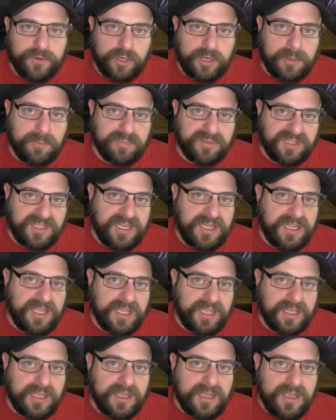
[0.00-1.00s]
for
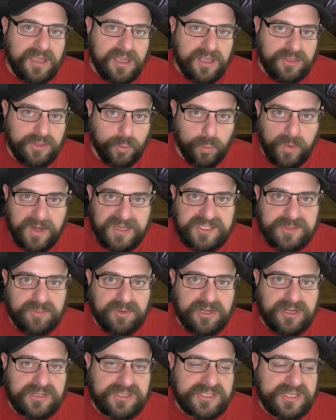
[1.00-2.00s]
completing the
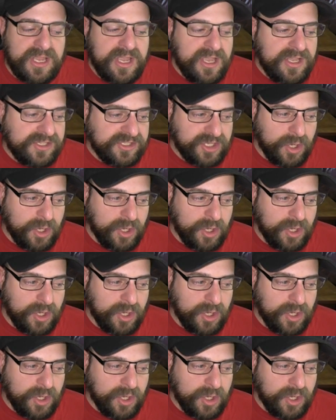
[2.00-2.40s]
whispers.